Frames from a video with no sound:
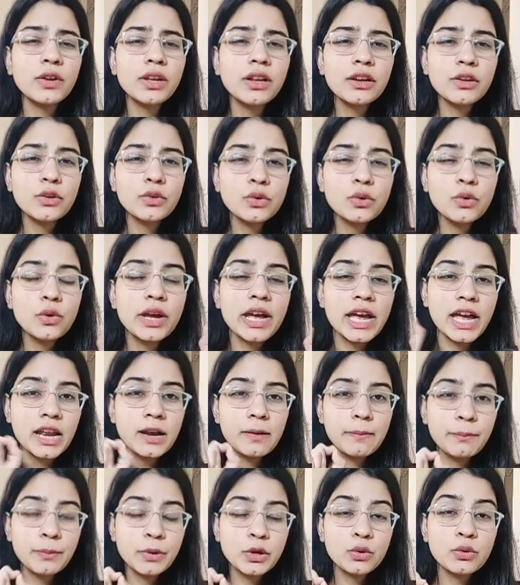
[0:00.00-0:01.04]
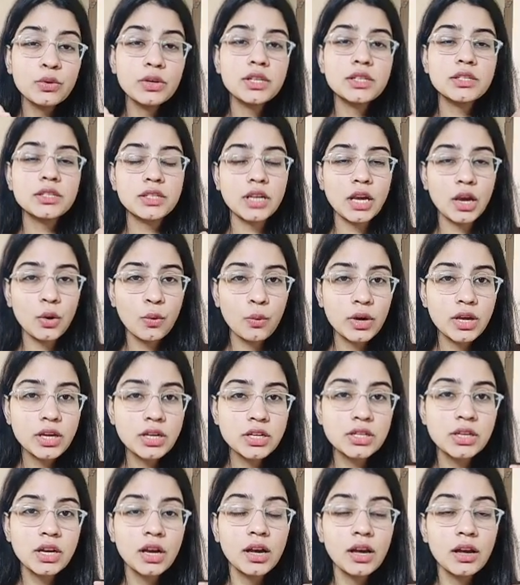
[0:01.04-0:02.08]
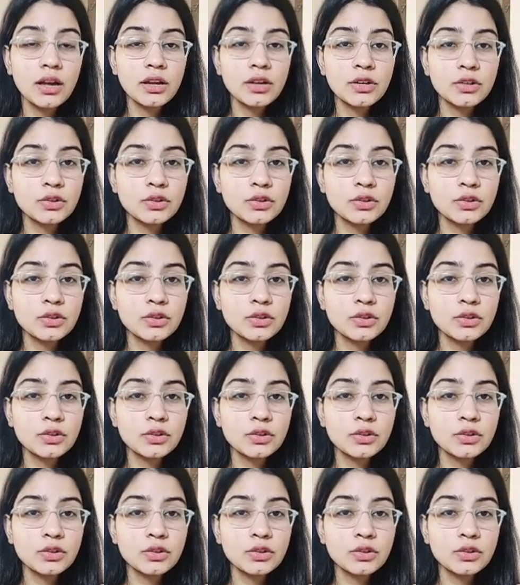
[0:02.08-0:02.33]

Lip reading: it will help you distinguish,